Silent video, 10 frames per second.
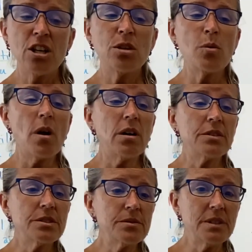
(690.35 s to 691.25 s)
You
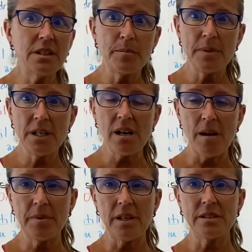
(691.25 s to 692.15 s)
also need the
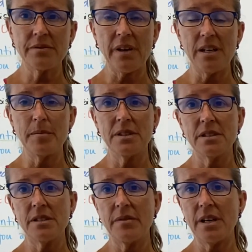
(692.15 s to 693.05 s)
B-complex vitamins,
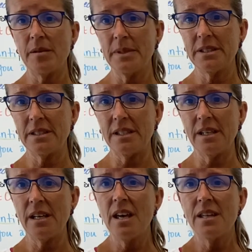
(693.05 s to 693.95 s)
the vitamin C,